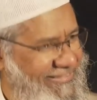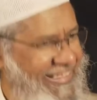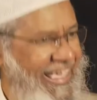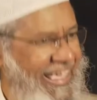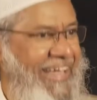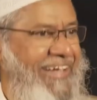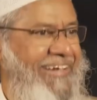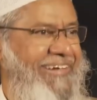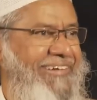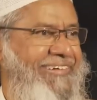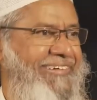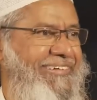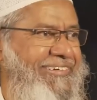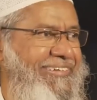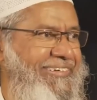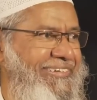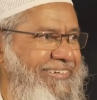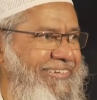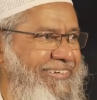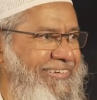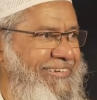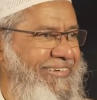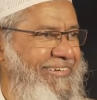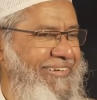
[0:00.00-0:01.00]
Then,
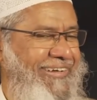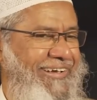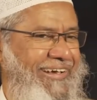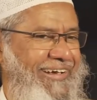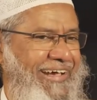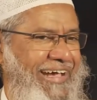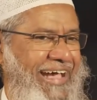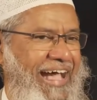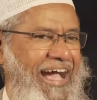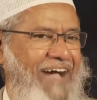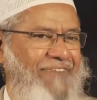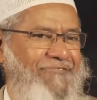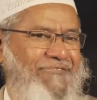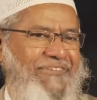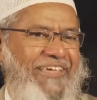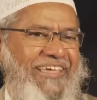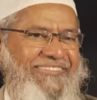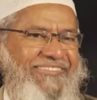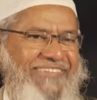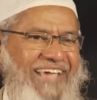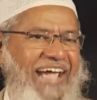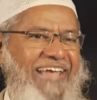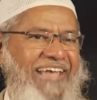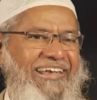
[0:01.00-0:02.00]
after
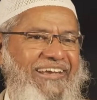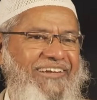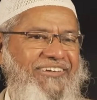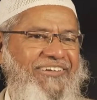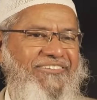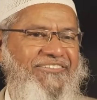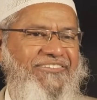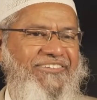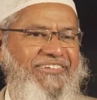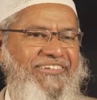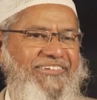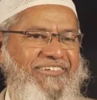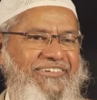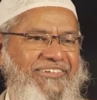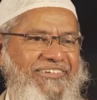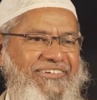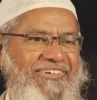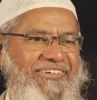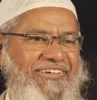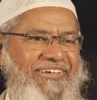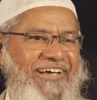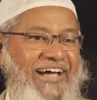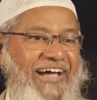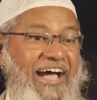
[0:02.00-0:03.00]
his guidance,
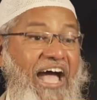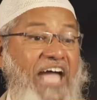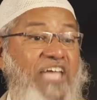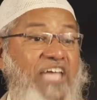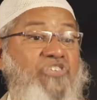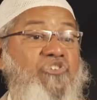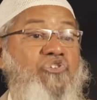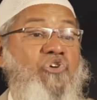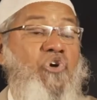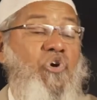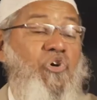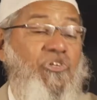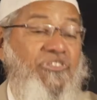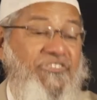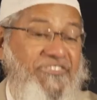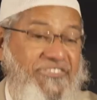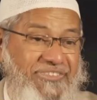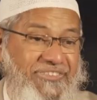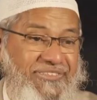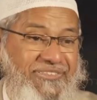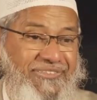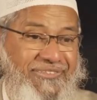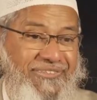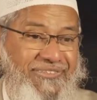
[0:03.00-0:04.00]
I
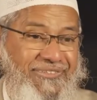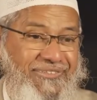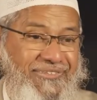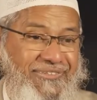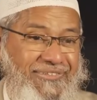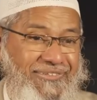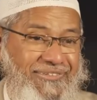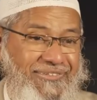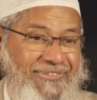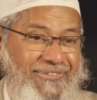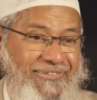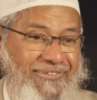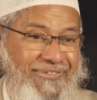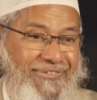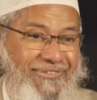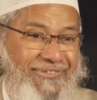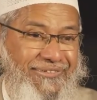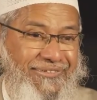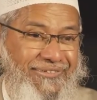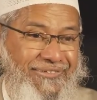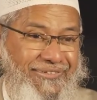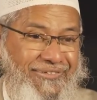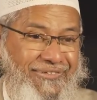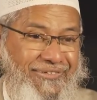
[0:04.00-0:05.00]
chose
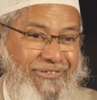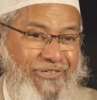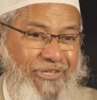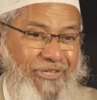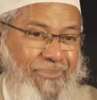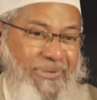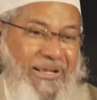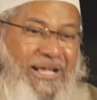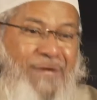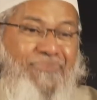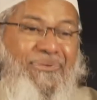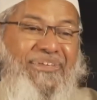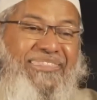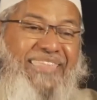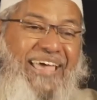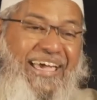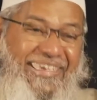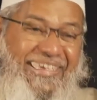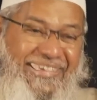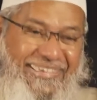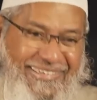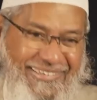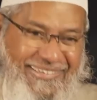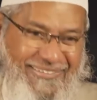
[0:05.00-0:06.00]
to become a da'i.